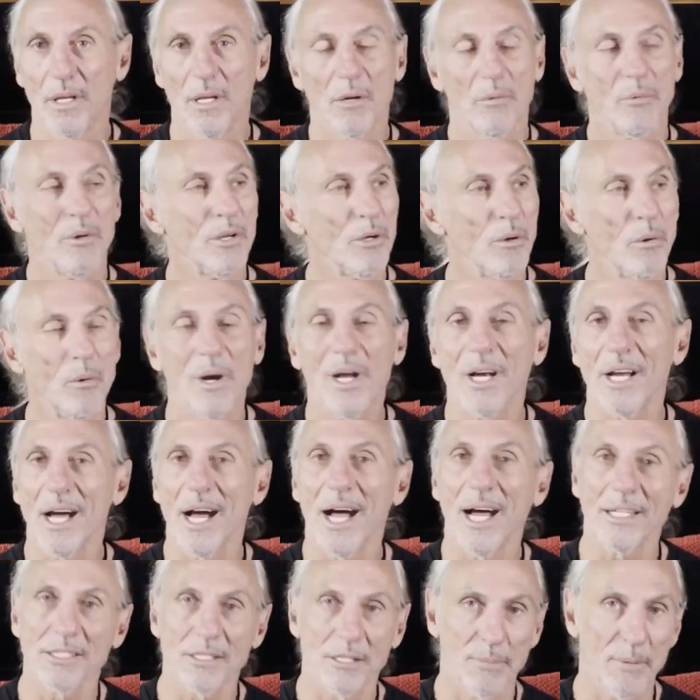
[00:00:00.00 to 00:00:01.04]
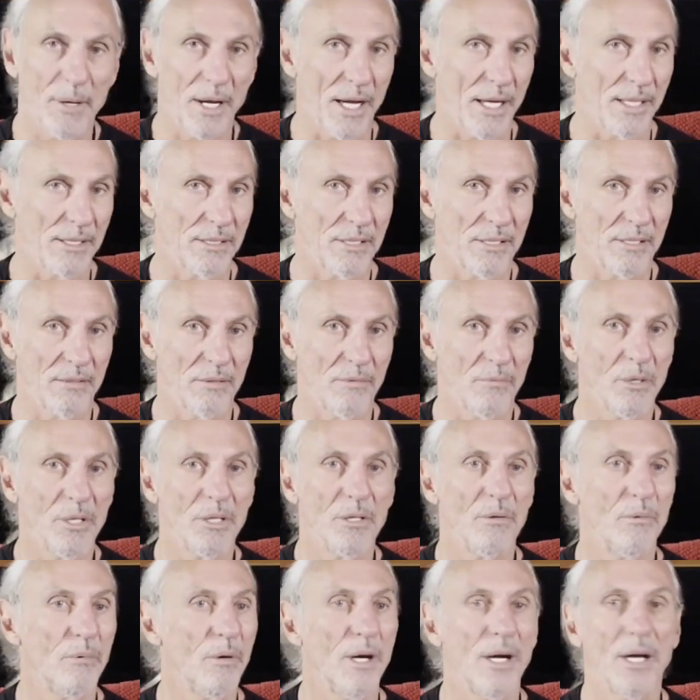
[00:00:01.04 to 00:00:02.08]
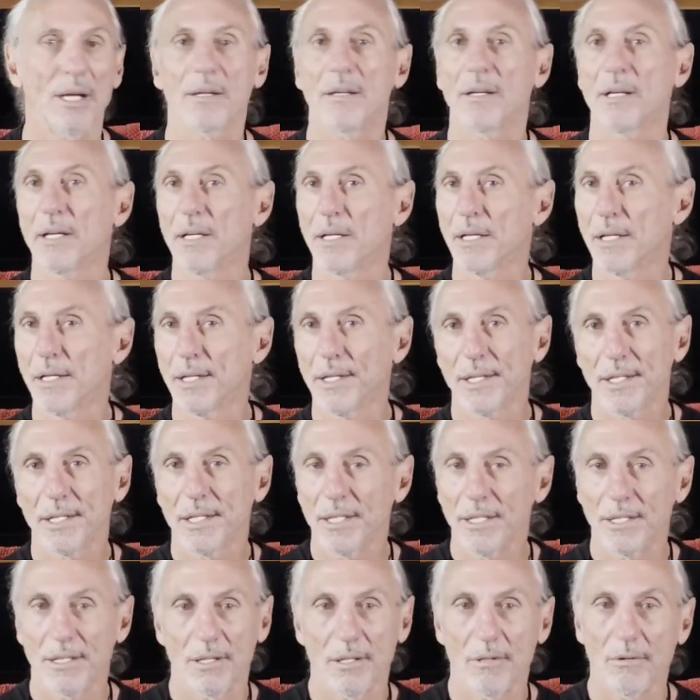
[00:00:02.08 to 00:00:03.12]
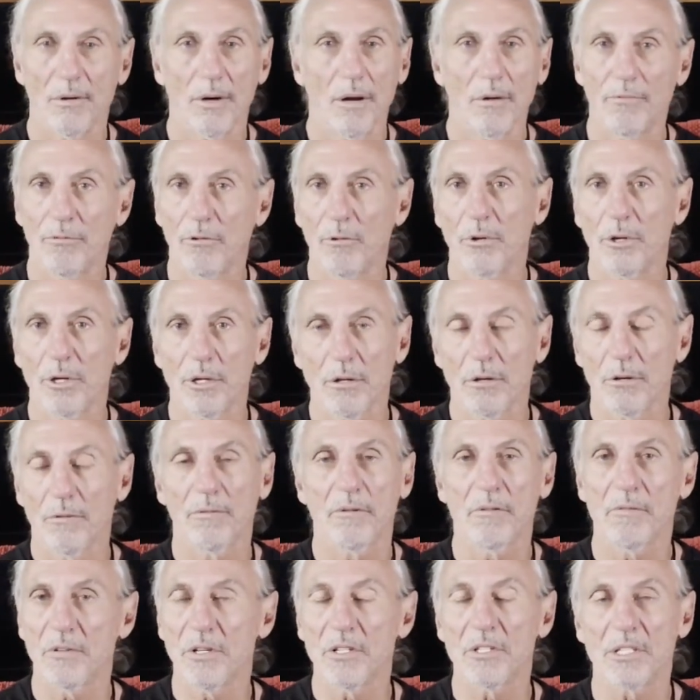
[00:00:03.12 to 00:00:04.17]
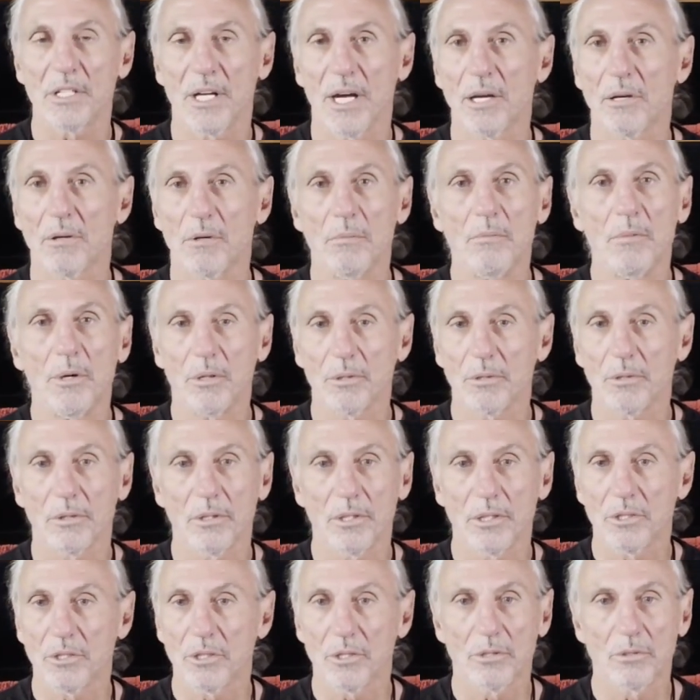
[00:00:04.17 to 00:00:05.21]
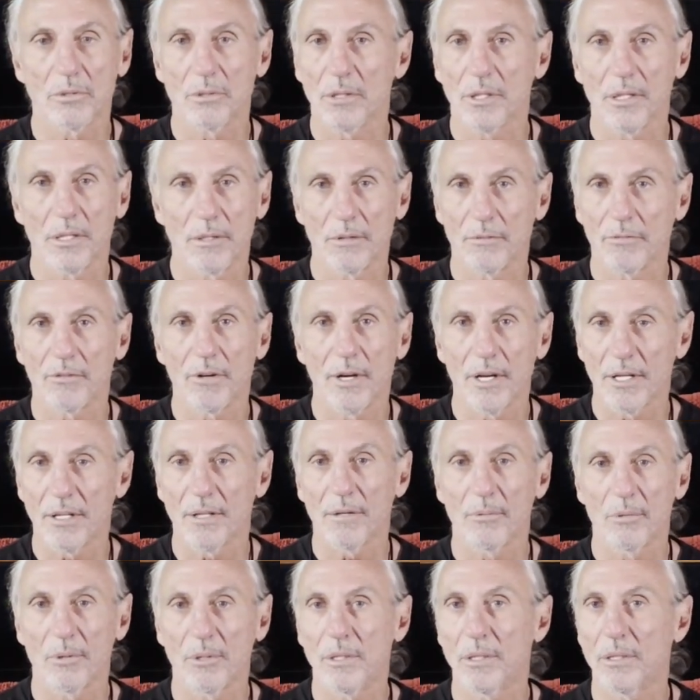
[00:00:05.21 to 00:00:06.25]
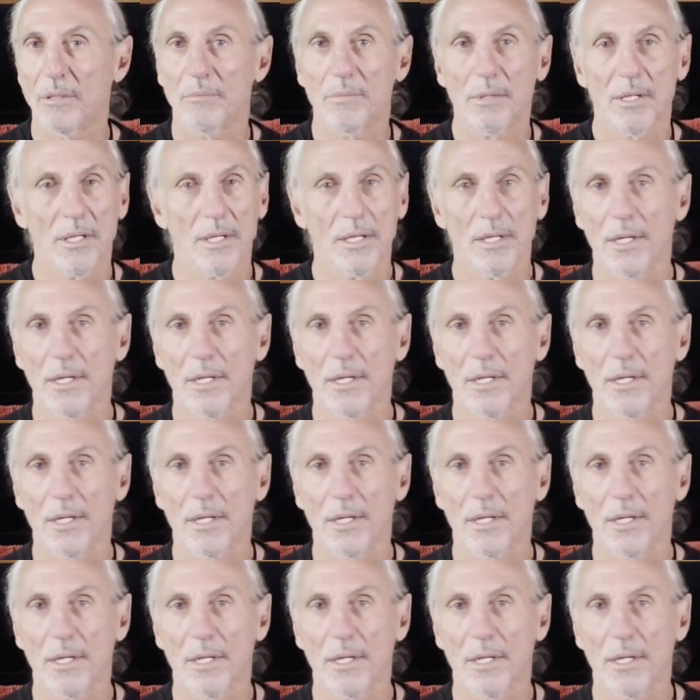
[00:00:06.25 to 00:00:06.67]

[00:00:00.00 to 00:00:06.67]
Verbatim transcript: We don't want hot spots. We don't want, you know, a forty or fifty cycle modal issue in the front of the room